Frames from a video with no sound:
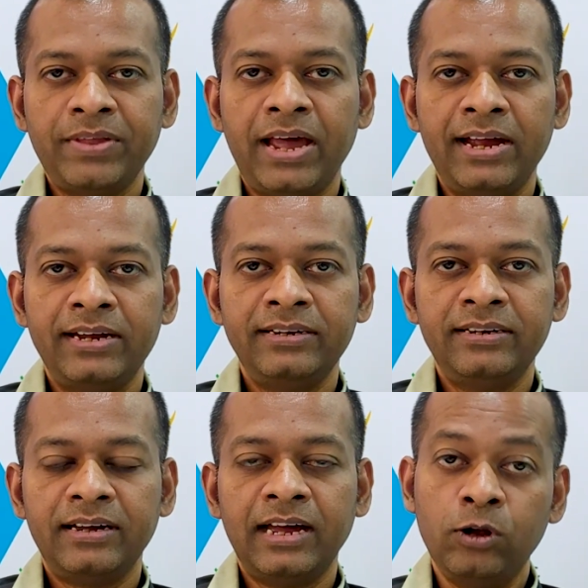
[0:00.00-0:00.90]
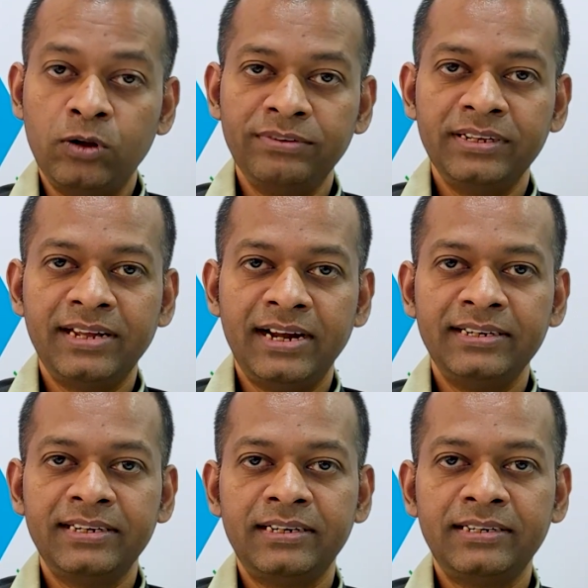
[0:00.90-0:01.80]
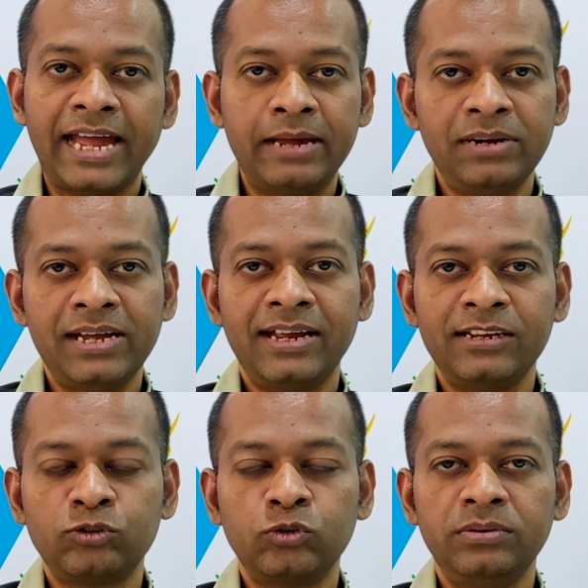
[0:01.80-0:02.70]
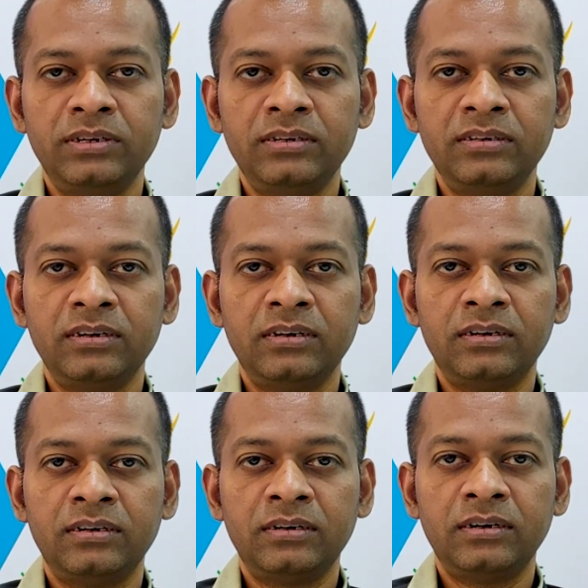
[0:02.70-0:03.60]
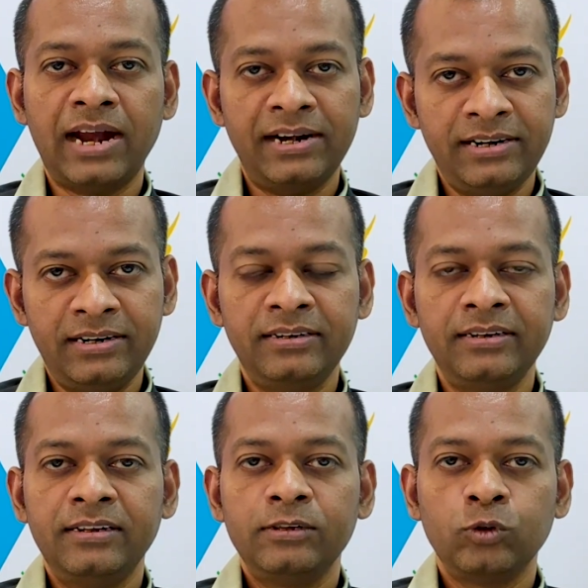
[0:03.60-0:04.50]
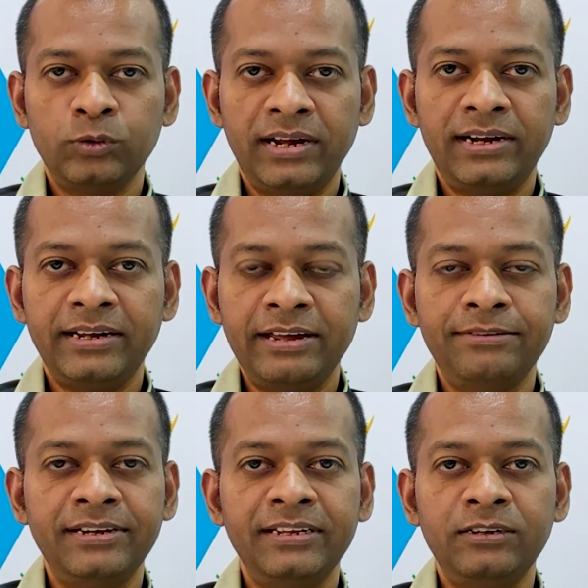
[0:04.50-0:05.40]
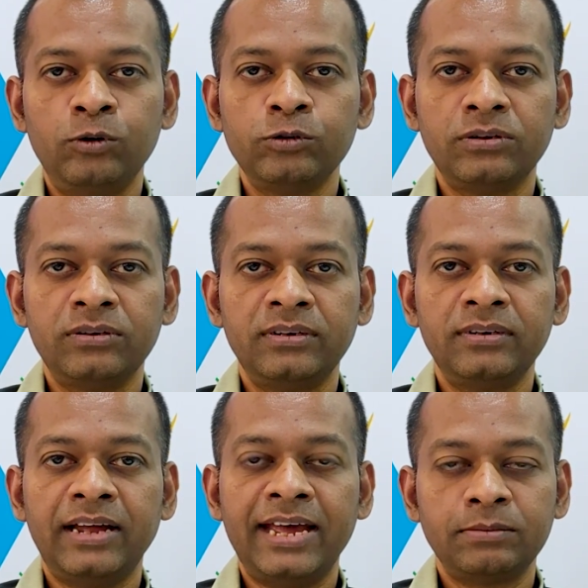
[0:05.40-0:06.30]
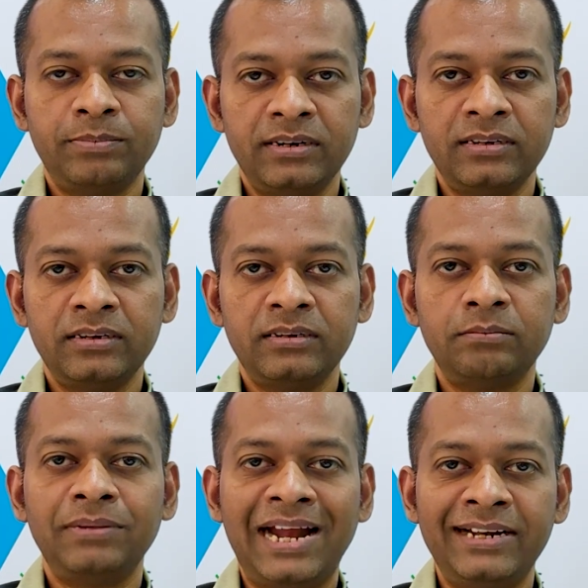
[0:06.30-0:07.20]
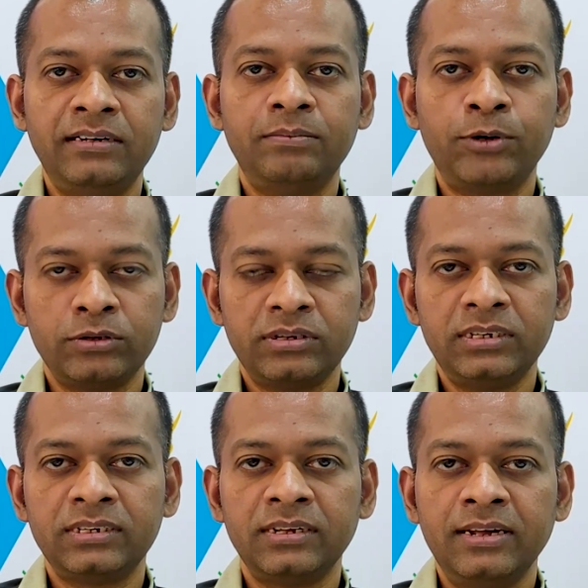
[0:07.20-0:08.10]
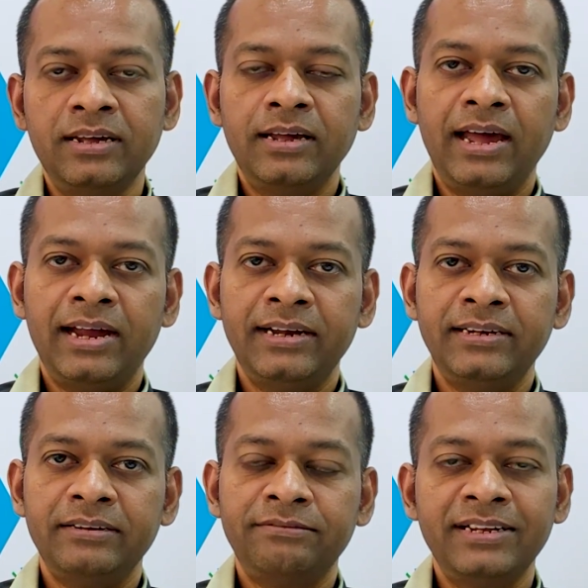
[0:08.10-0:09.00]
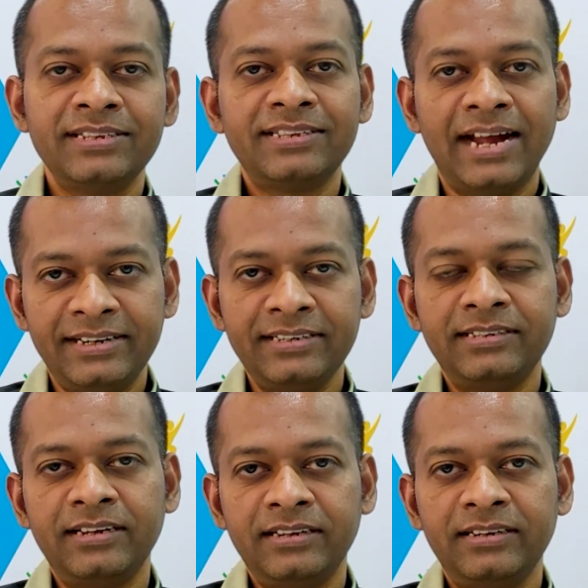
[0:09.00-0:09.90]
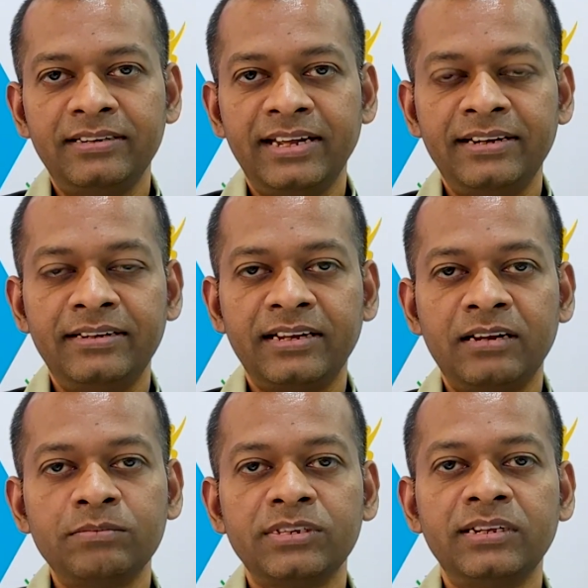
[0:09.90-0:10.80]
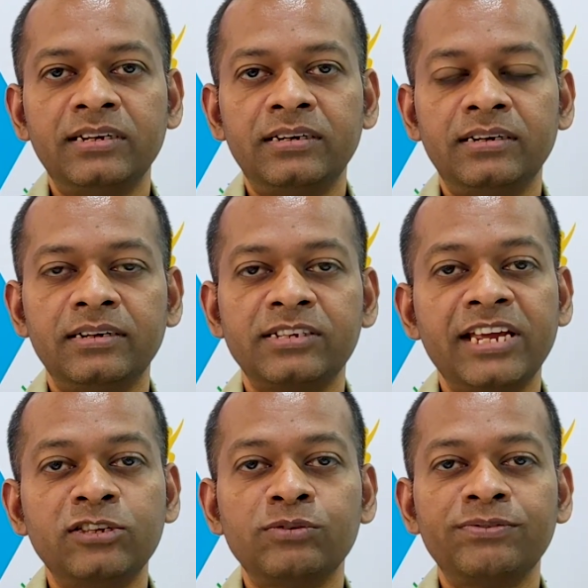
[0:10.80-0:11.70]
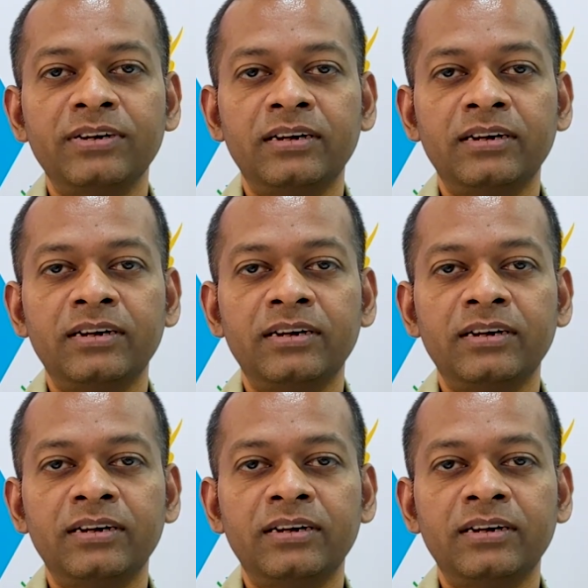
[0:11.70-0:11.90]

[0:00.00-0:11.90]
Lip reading: And along with that, the timeline has to be added so that everything goes on as per the planned process. And once that is done, then comes the stage of